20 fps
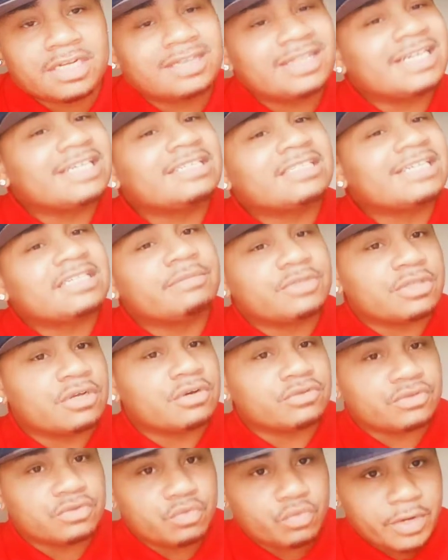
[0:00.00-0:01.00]
good things come to
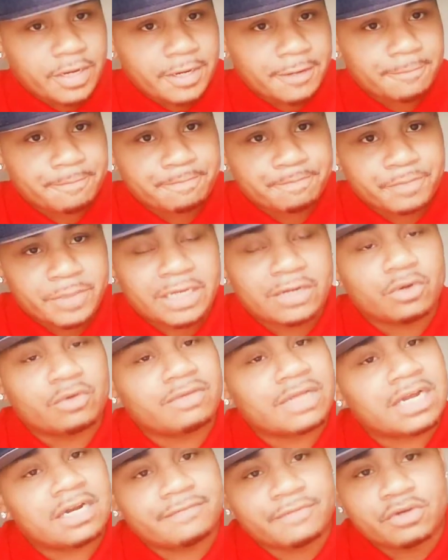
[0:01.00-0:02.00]
those who wait. I know a
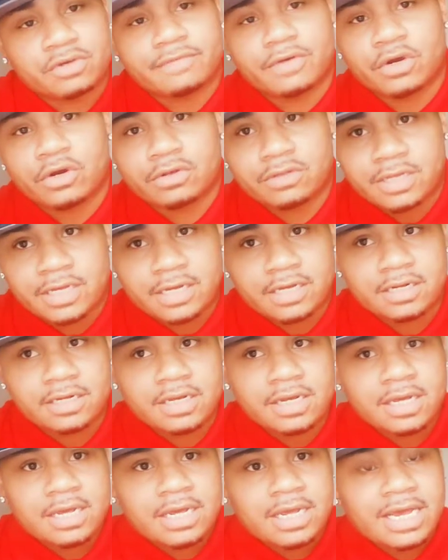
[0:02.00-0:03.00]
lot of you have heard that,
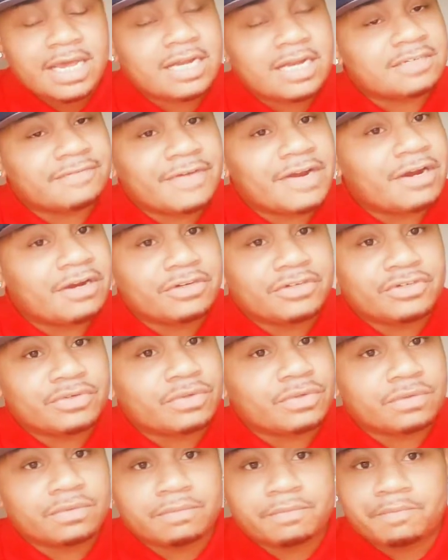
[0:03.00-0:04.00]
and it's very
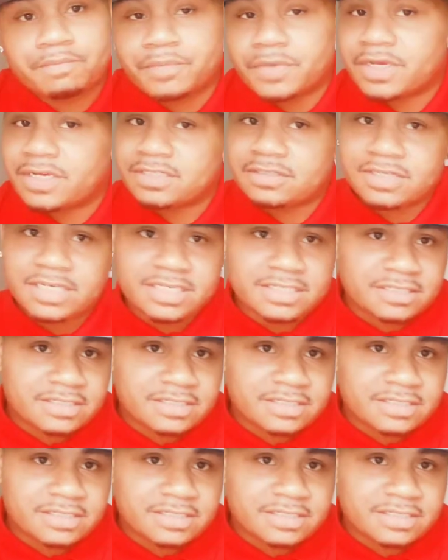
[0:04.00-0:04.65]
true. It's